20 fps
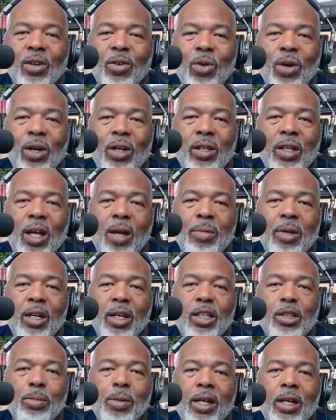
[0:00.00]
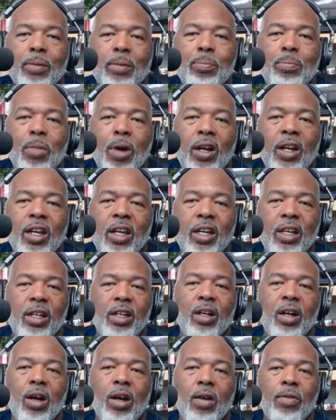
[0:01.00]
Well, that man's making money
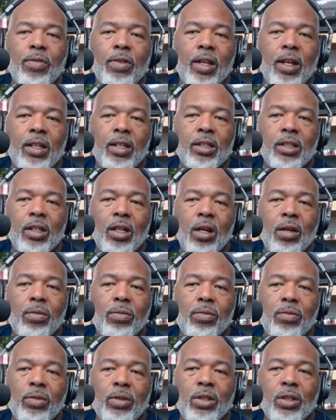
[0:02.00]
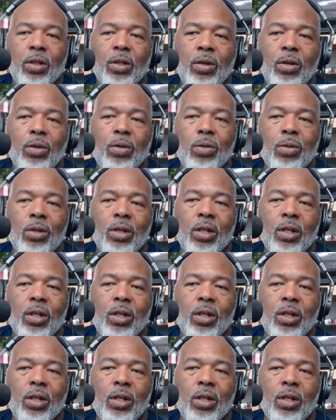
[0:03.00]
off of that stuff. So